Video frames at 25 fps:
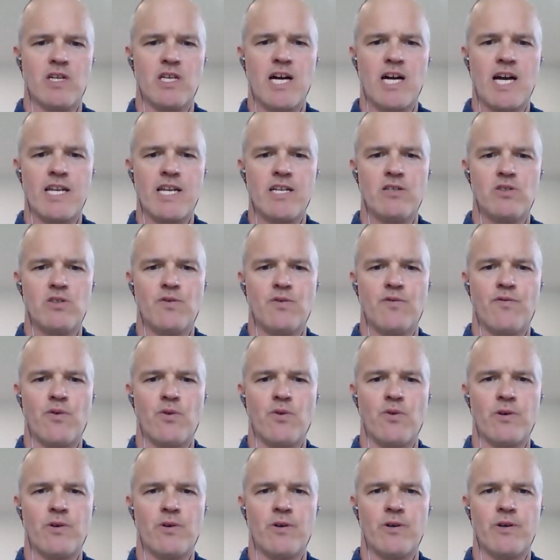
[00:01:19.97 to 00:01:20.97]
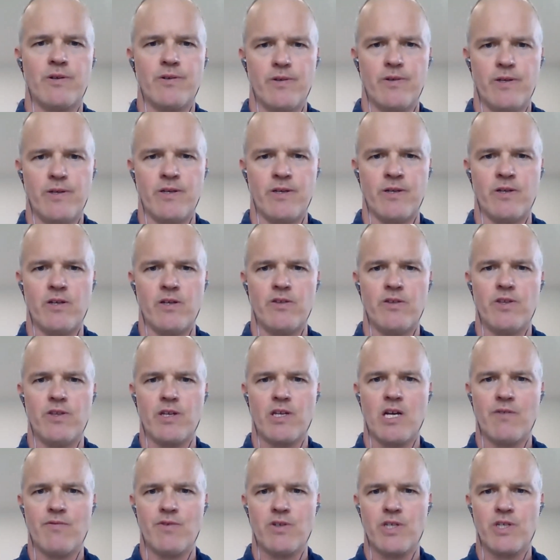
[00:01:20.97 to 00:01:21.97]
guidance for the
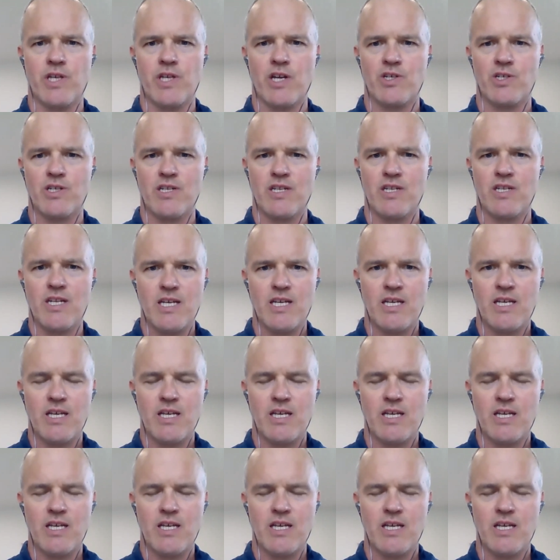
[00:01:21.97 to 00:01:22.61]
conversation.